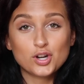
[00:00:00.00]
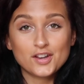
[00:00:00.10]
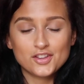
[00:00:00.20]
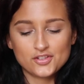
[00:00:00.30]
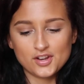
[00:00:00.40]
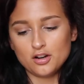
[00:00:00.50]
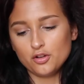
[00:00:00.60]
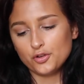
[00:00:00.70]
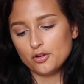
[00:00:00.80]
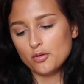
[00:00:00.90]
tried this yet
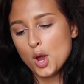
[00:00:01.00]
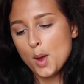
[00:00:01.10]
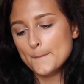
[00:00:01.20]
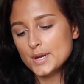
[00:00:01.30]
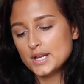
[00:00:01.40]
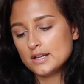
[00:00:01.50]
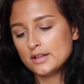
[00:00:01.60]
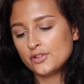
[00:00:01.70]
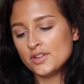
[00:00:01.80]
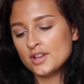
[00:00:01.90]
also, but it
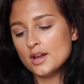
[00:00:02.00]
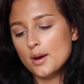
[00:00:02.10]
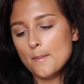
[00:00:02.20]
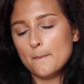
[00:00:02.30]
is the